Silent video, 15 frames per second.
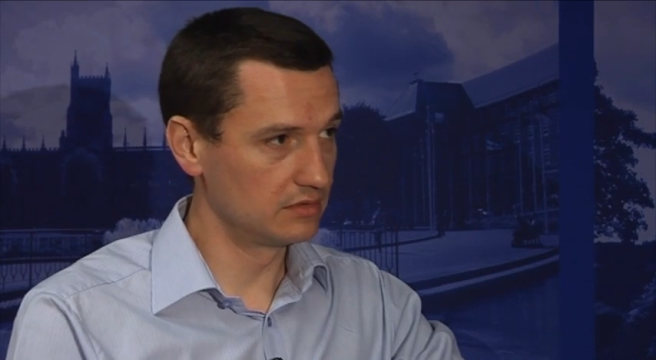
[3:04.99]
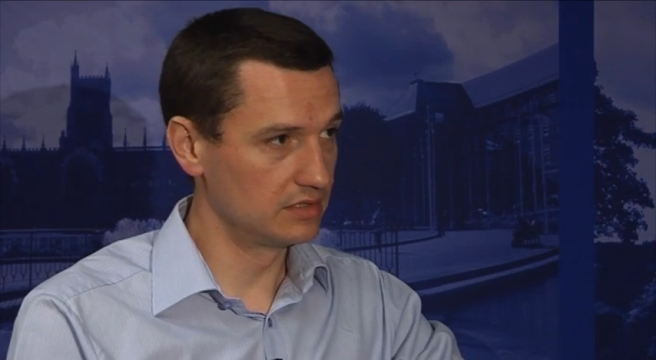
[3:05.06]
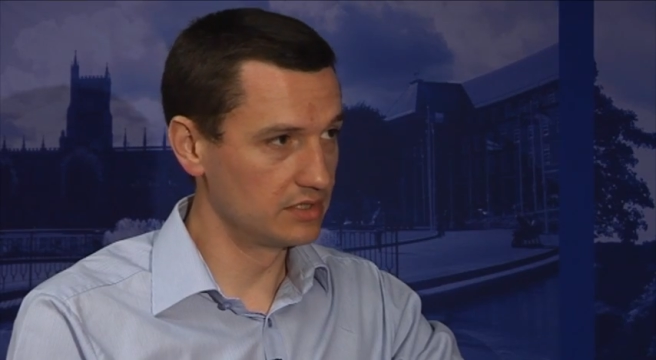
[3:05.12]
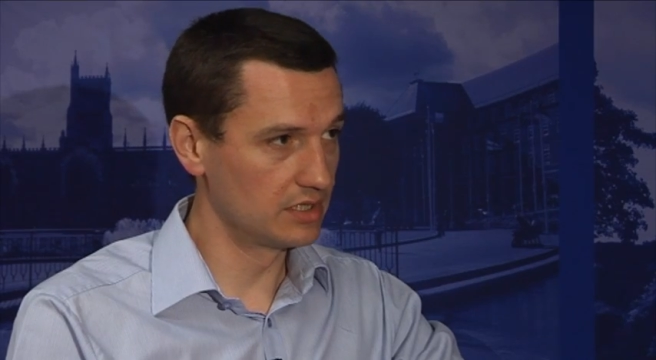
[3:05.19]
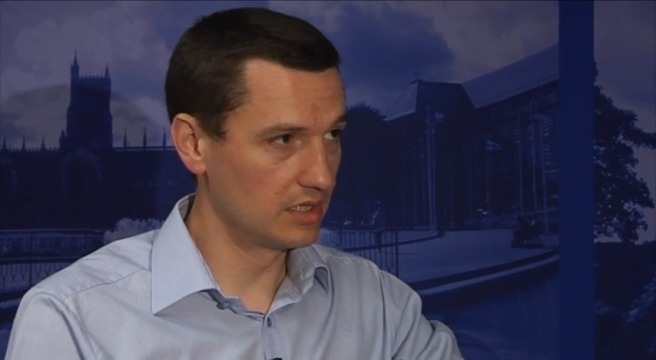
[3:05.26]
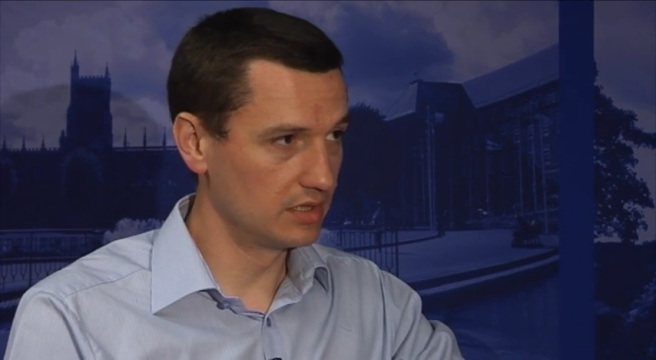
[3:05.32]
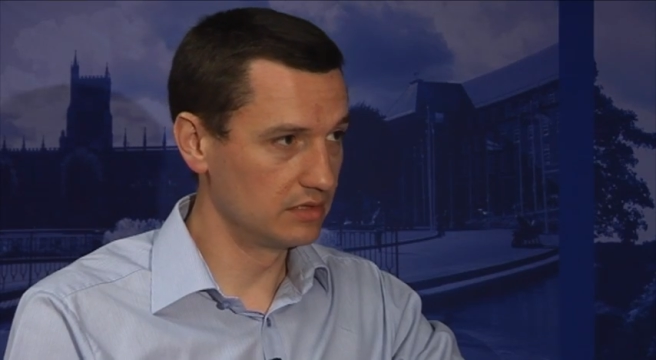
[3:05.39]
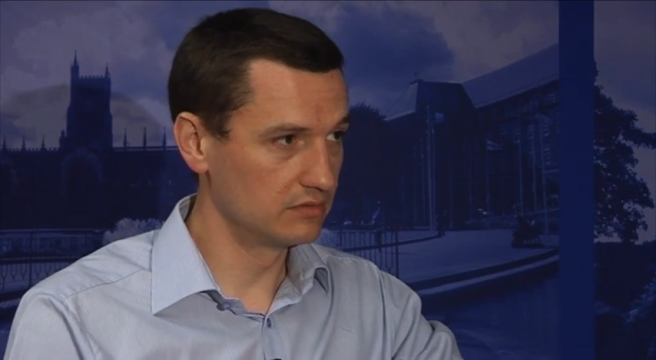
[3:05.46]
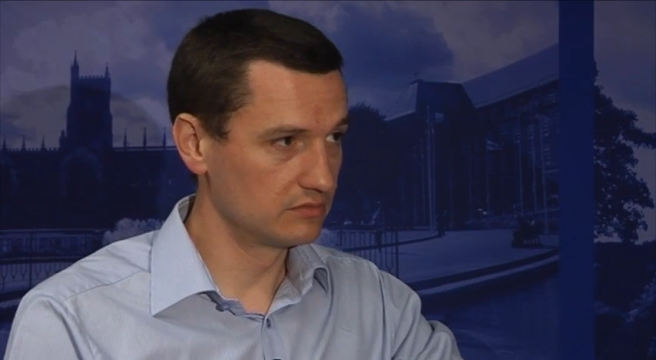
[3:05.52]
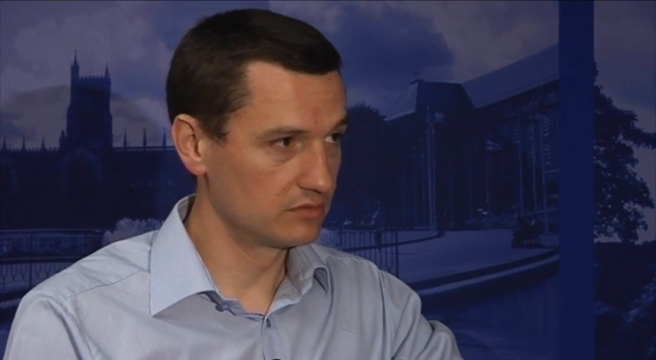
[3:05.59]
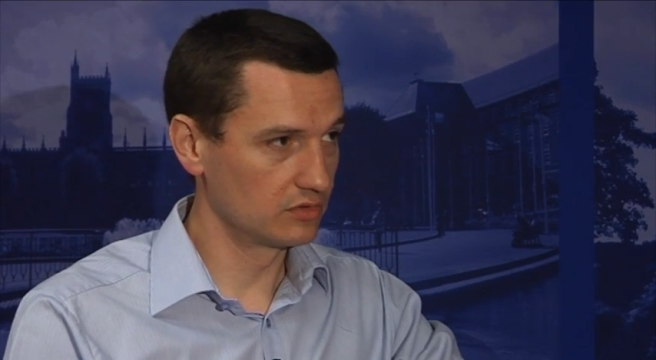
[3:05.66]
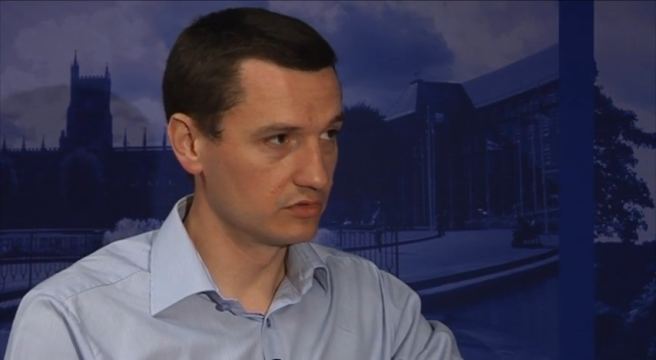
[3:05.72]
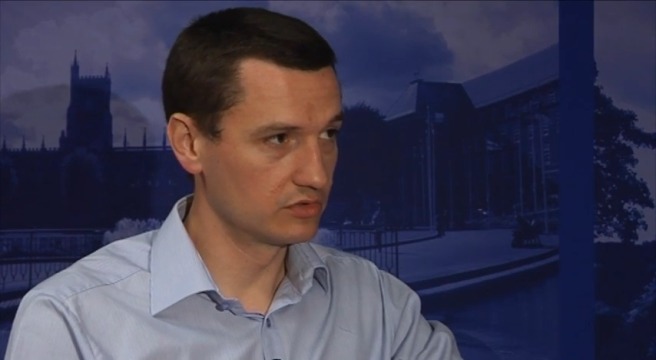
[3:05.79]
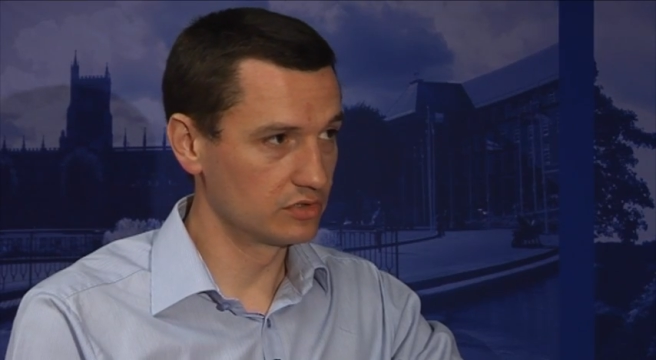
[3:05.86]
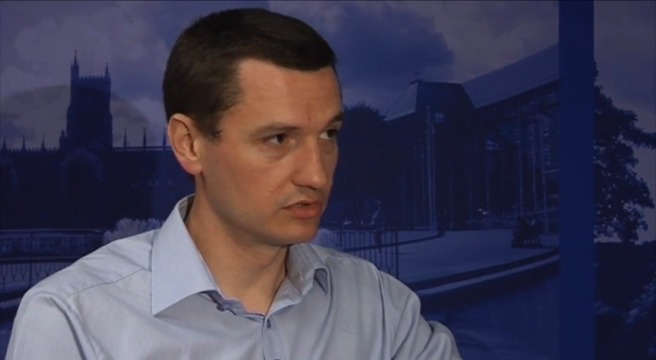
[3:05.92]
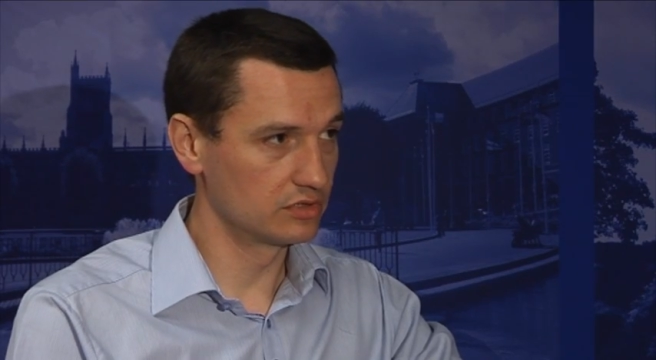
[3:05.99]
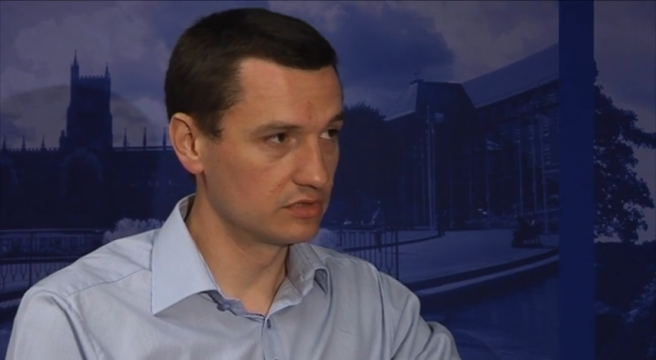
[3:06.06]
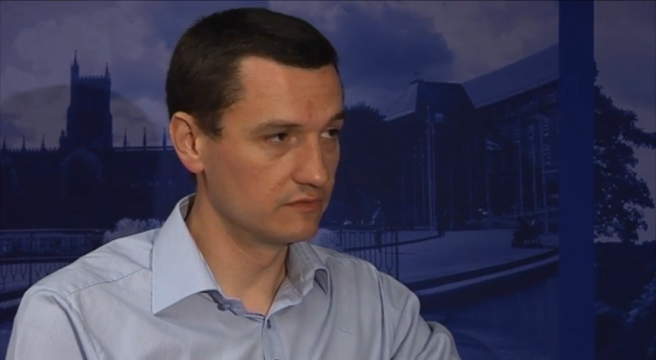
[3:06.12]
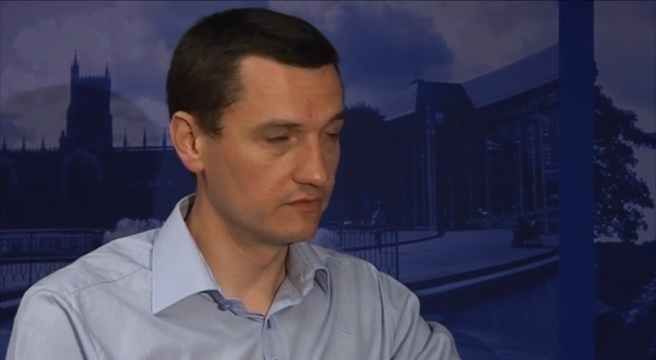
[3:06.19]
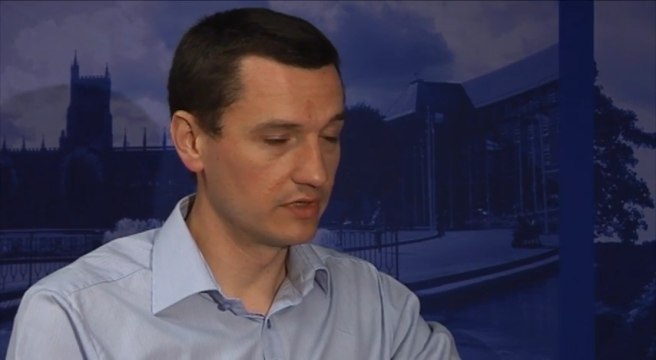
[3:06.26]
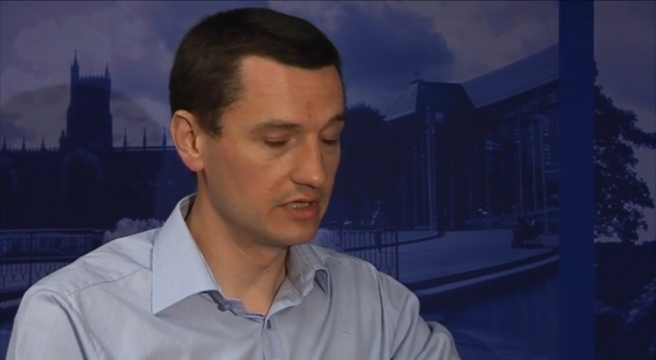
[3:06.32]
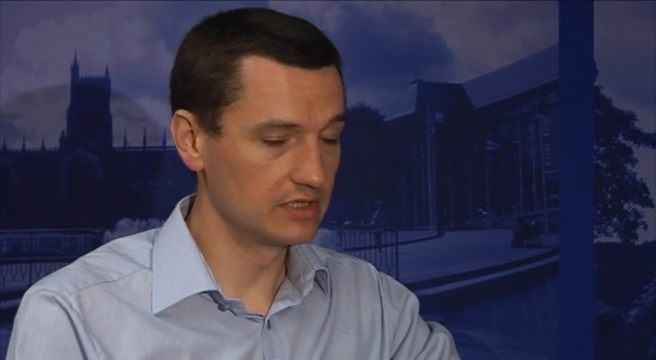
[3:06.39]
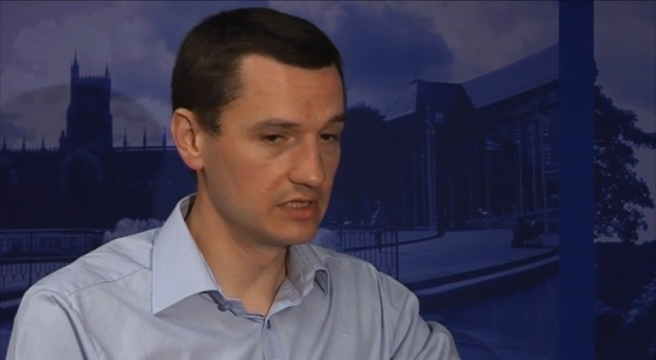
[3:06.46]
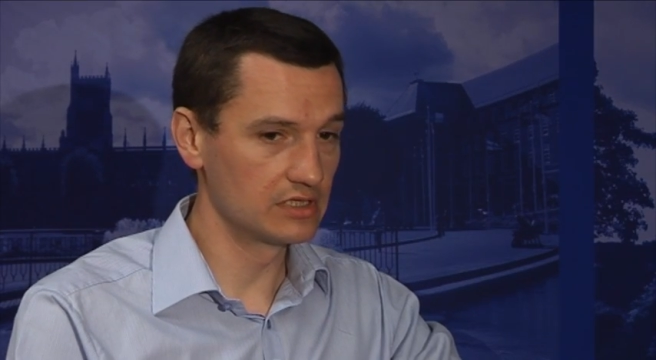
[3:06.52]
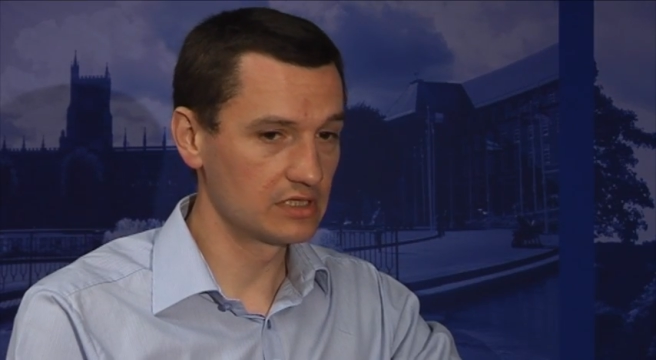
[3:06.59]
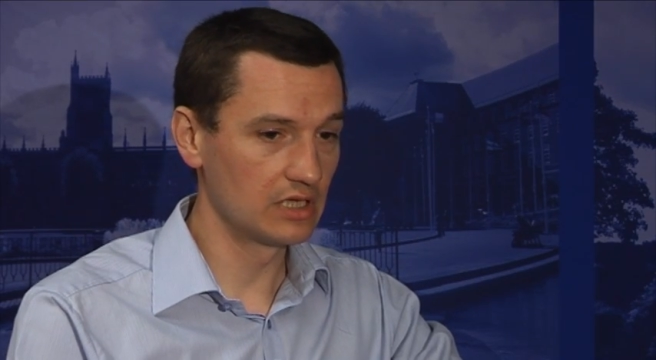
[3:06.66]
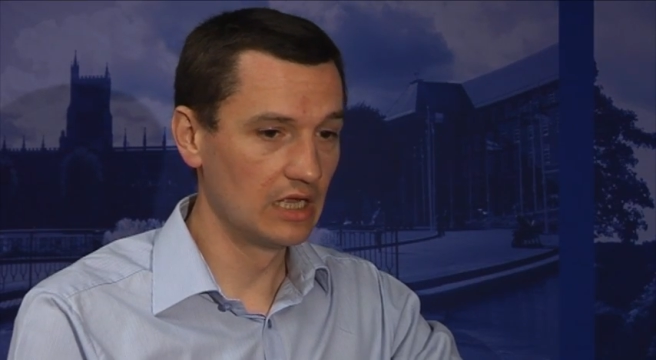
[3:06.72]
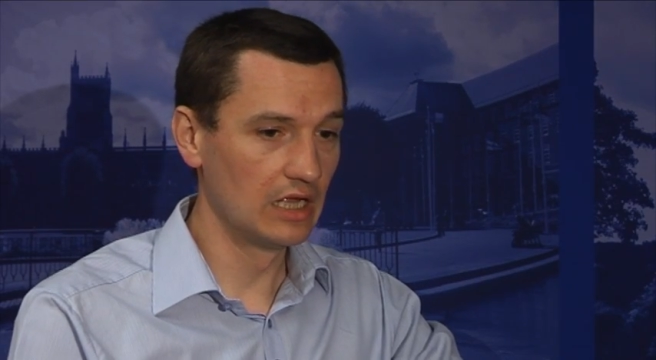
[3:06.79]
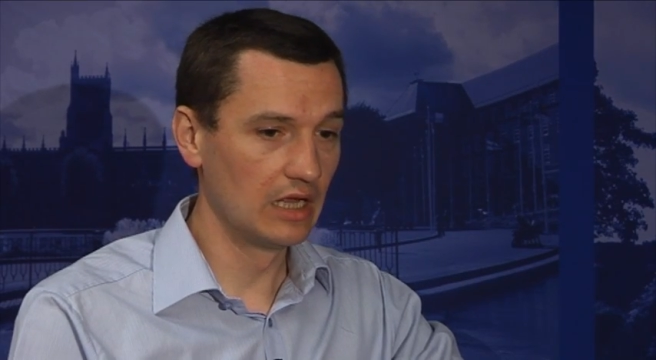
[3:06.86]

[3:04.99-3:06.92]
design, construction phases,